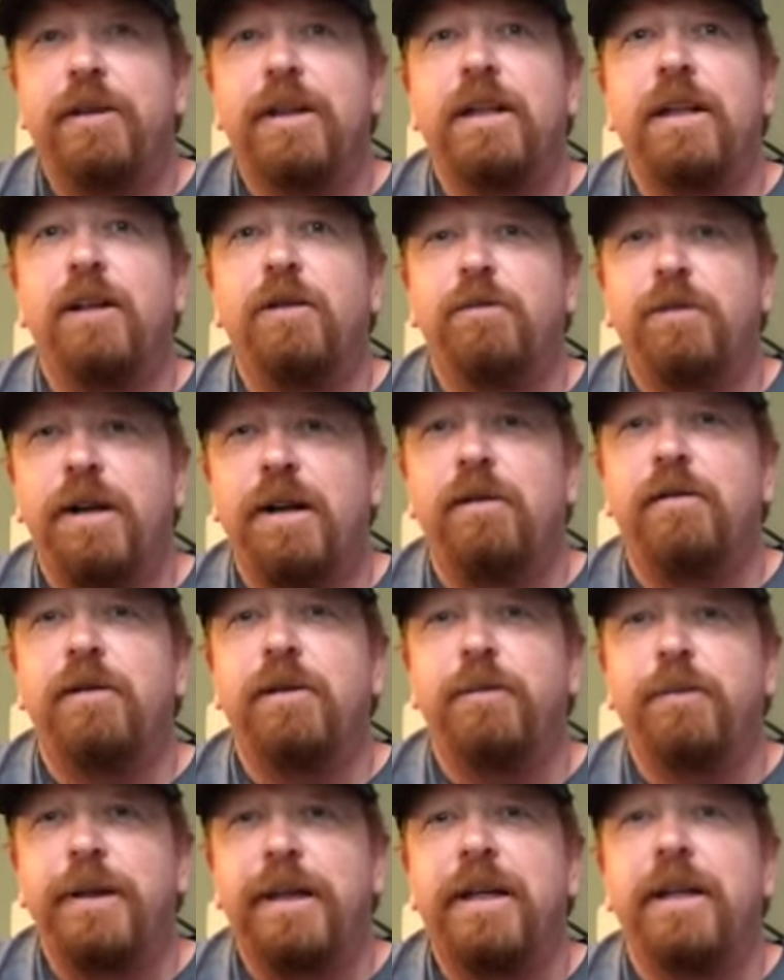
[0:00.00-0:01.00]
It'll
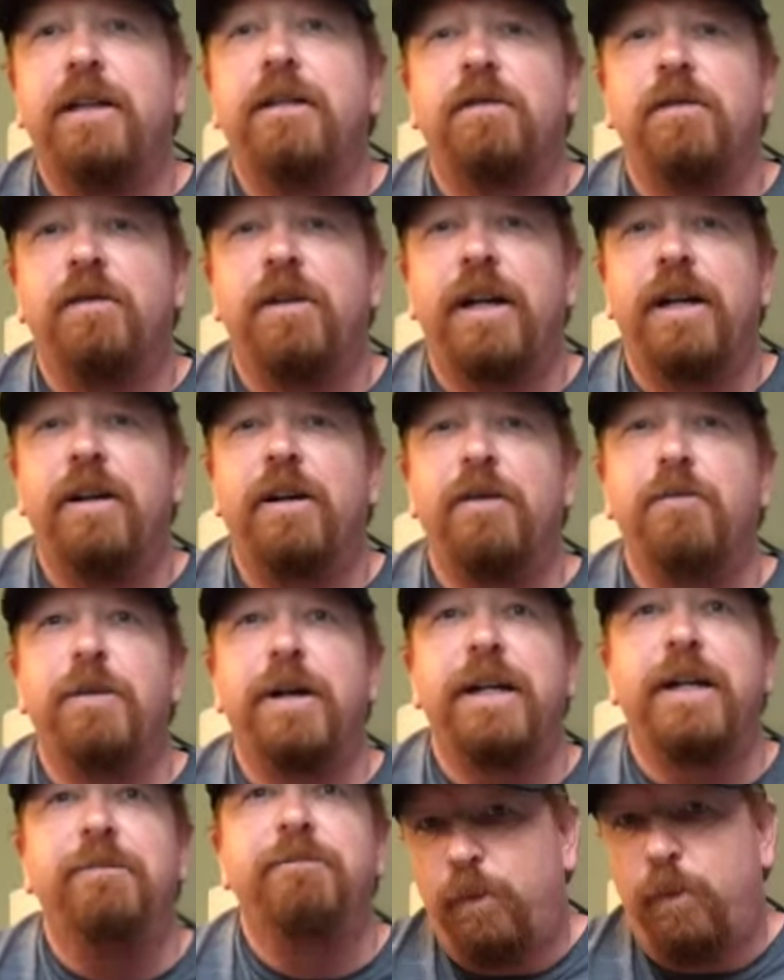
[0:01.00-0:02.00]
probably be right on the
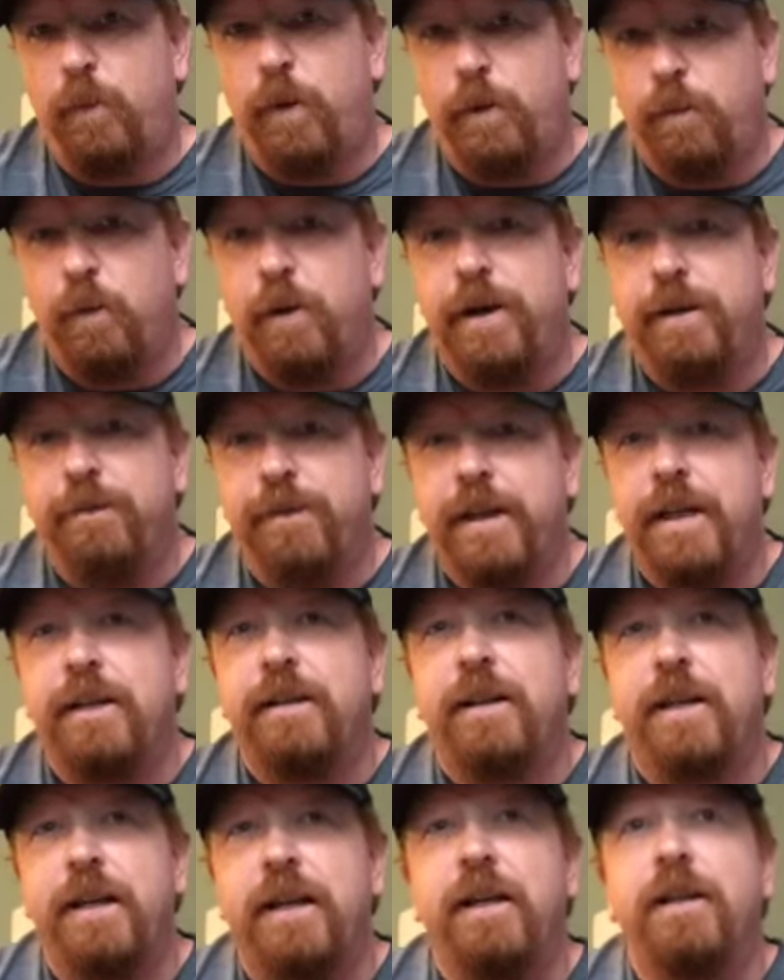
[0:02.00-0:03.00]
money with one of these
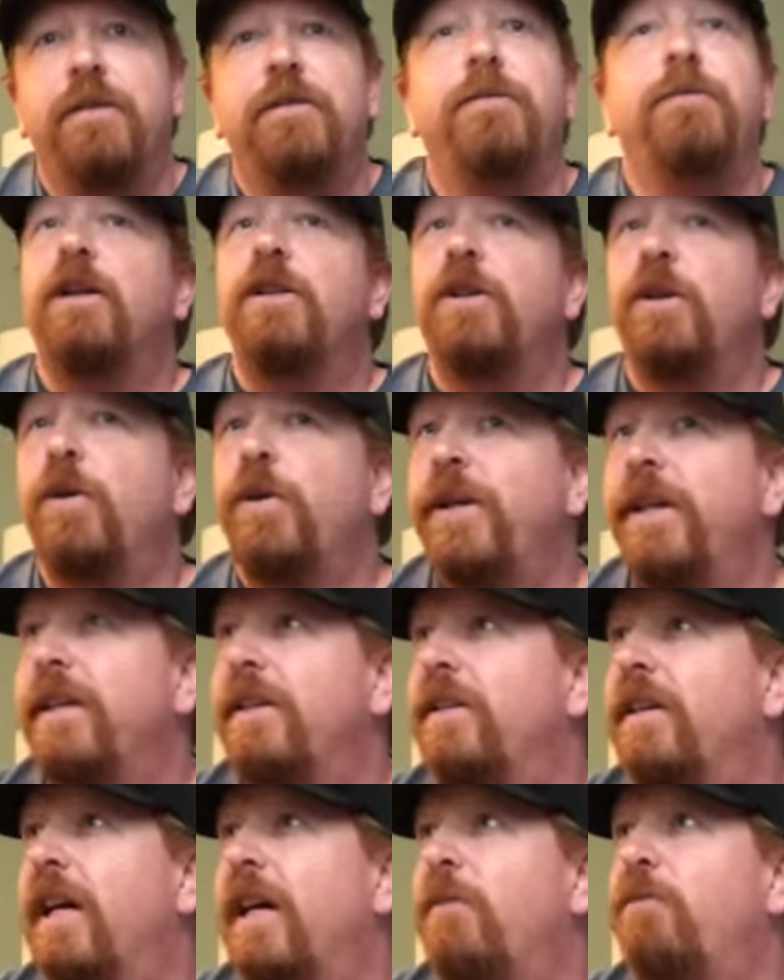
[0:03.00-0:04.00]
keys. So an
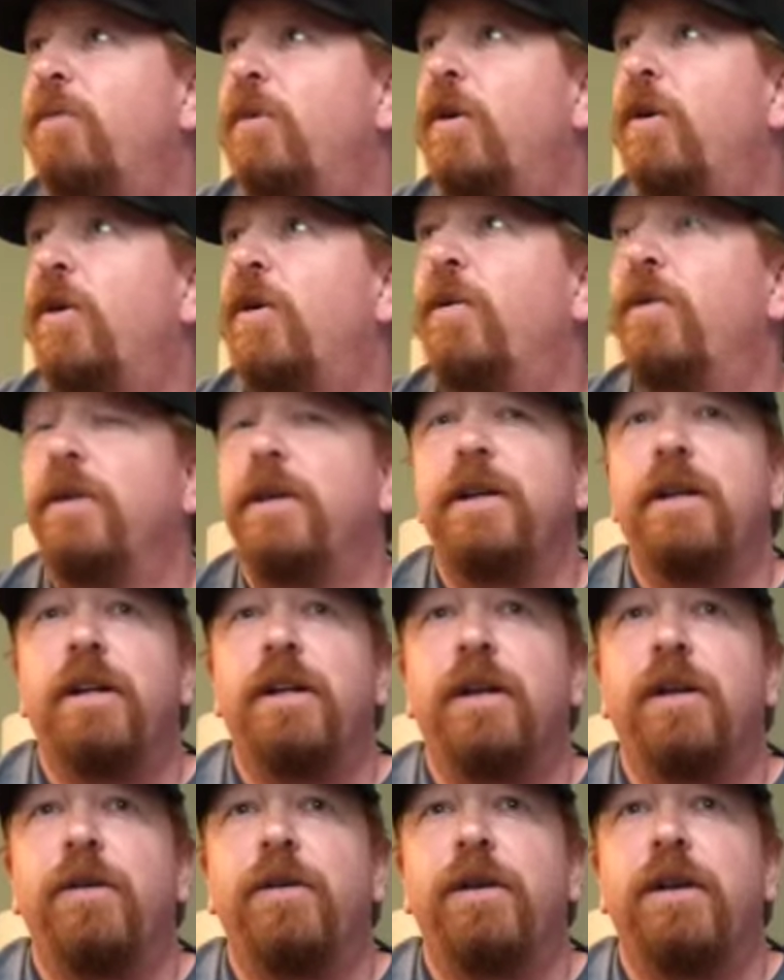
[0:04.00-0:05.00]
example,
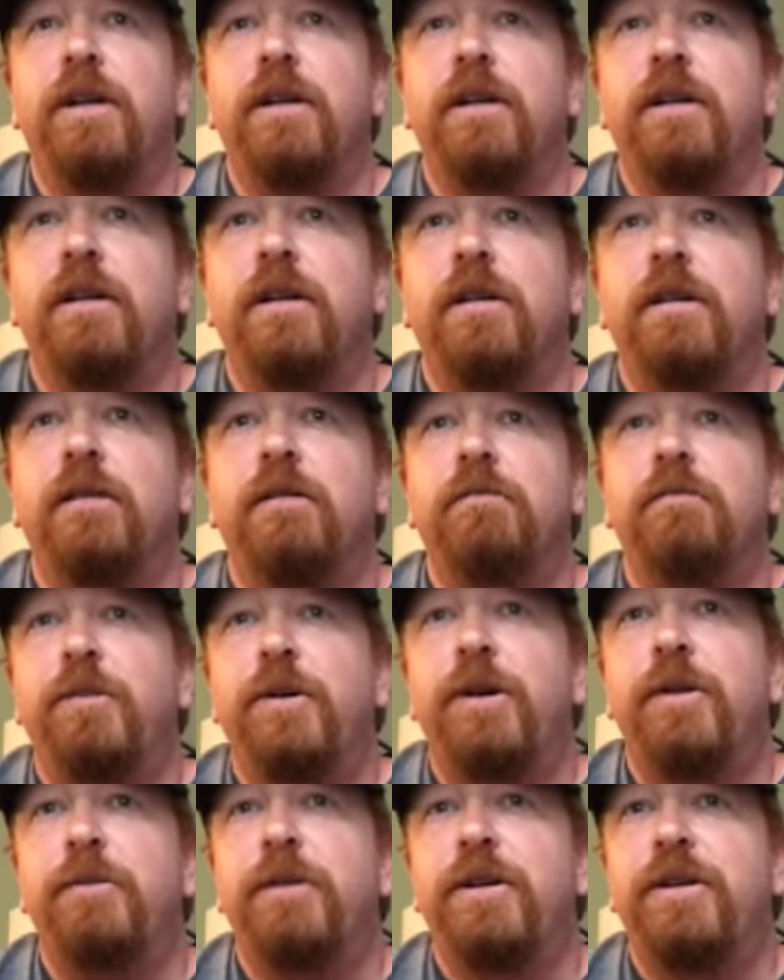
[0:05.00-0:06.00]
the
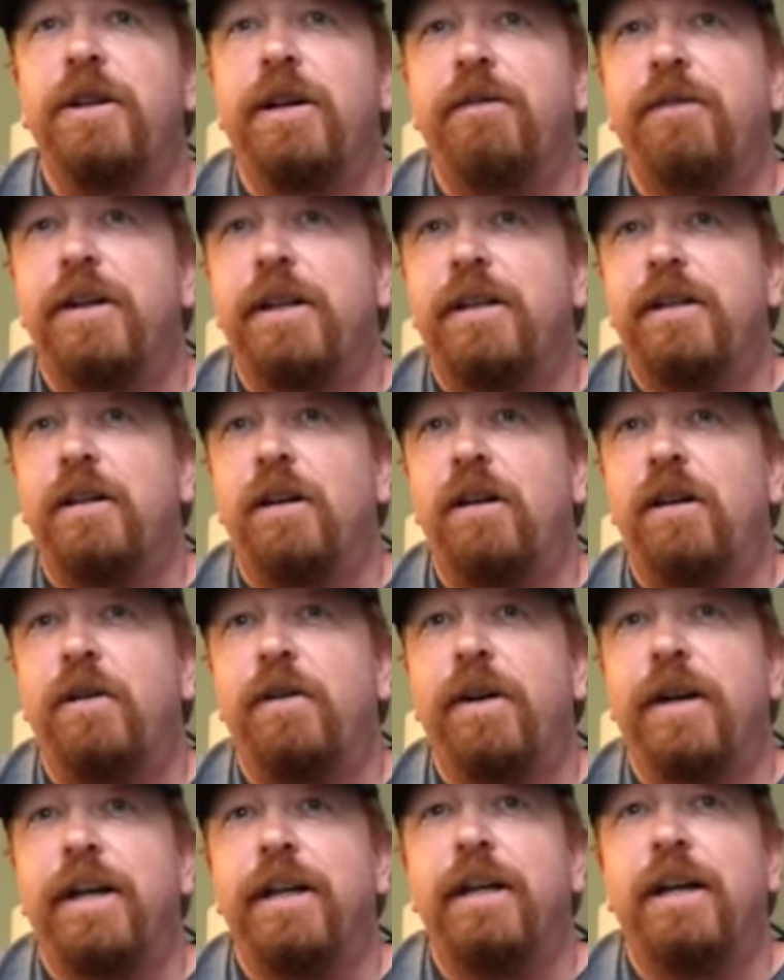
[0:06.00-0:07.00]
pretty much every song
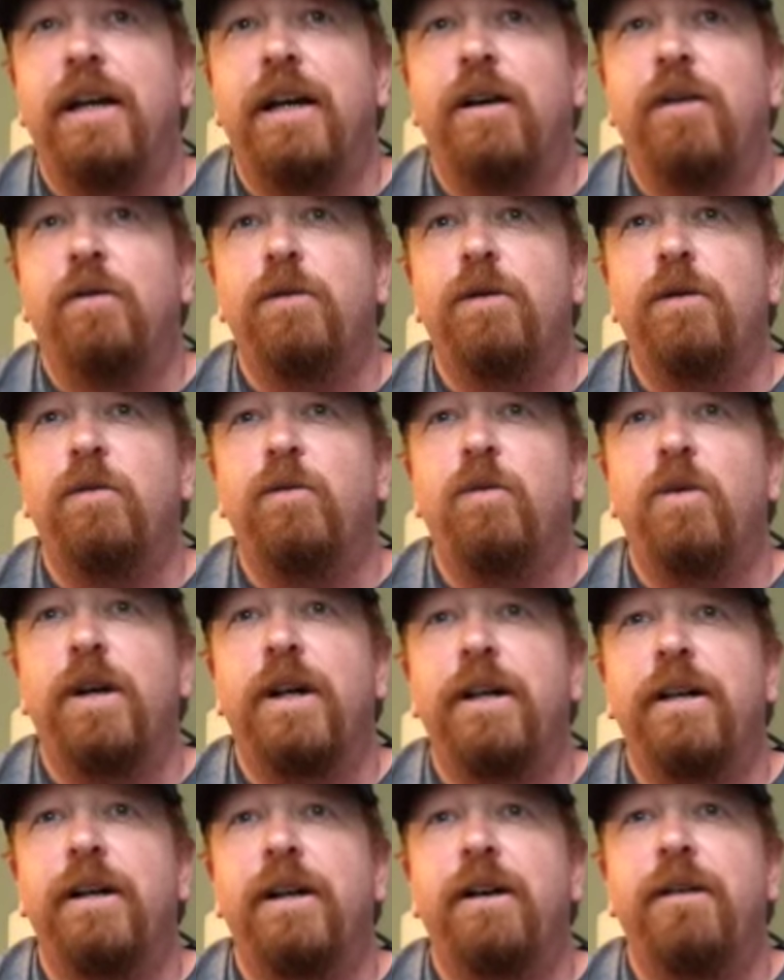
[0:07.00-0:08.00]
right now, the
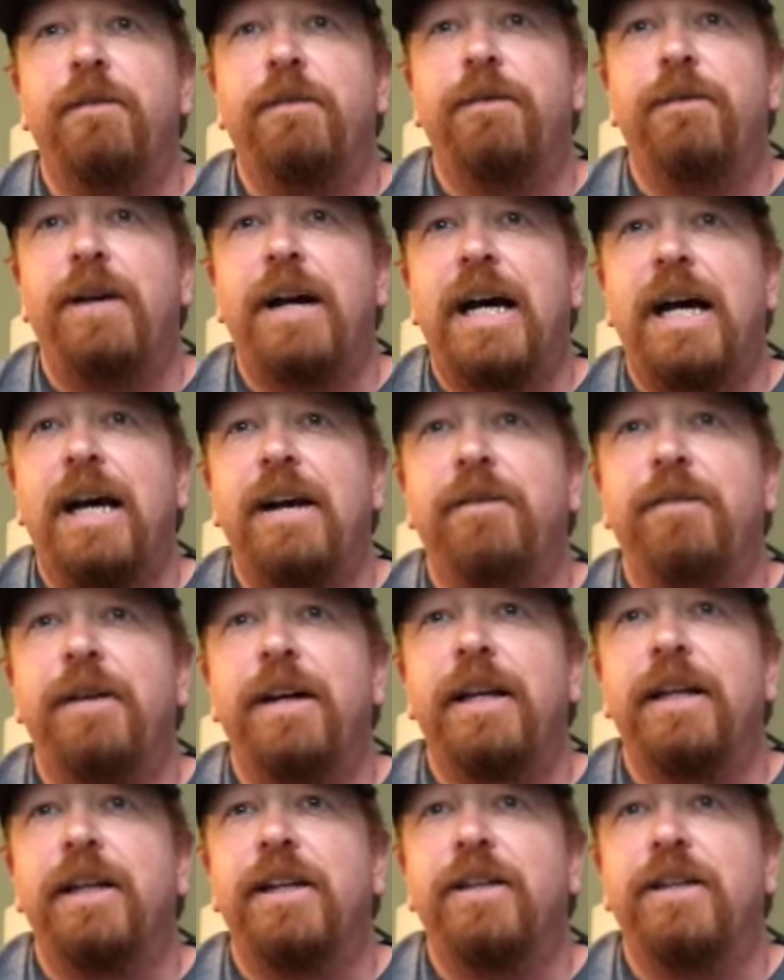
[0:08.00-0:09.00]
1, 5,
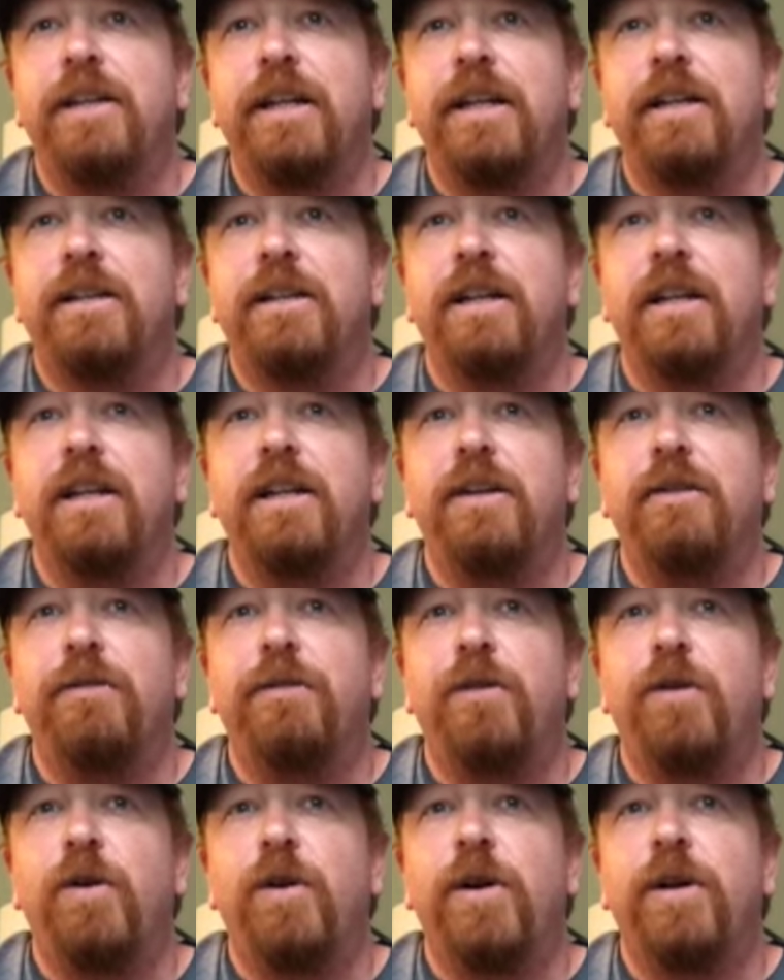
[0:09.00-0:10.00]
and the 6, and the
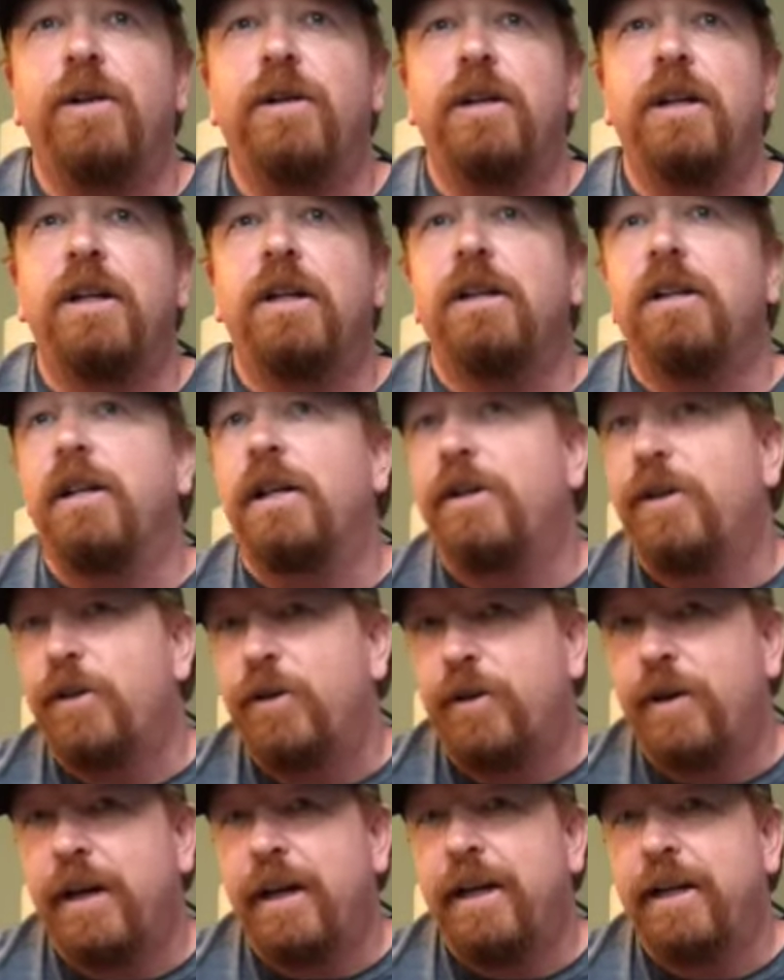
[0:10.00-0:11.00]
4. Let's
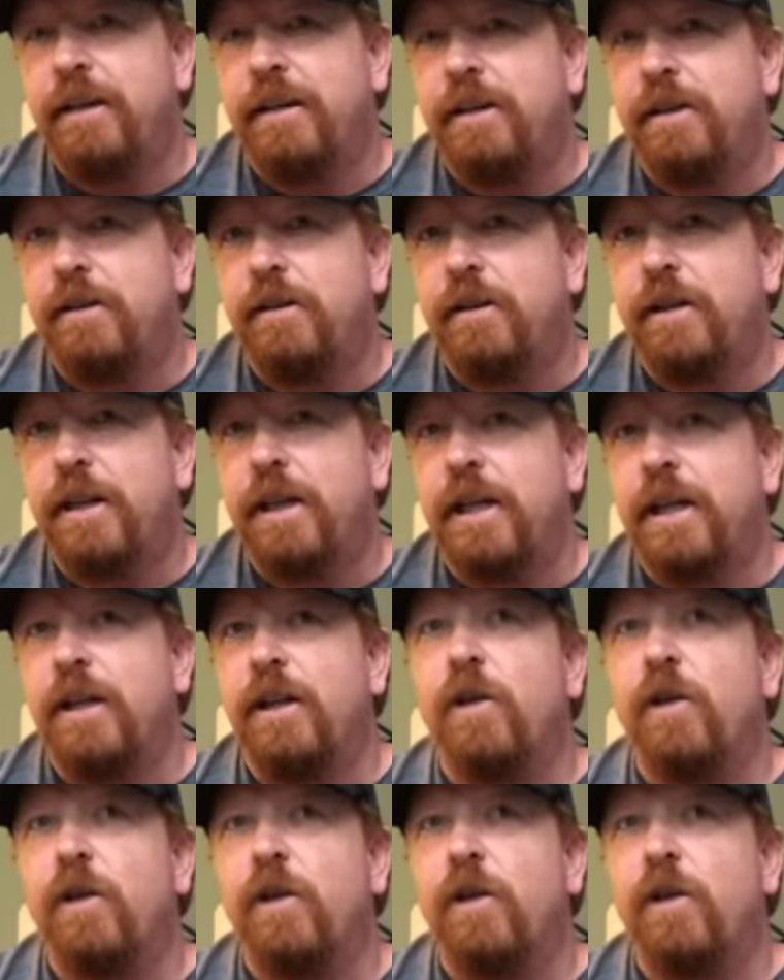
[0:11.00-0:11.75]
try it and see.